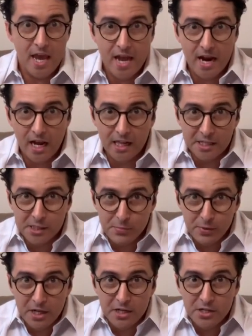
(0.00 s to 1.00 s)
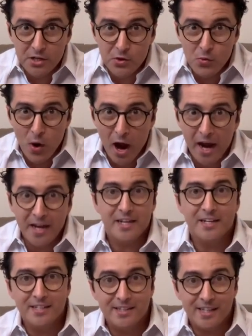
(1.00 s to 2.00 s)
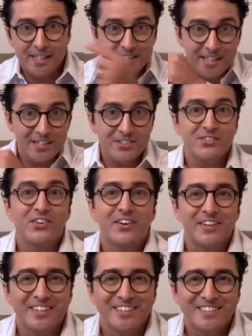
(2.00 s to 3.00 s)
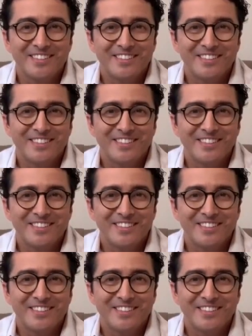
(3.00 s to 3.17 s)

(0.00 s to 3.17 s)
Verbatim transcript: and I'll explain to you why. Let's get started.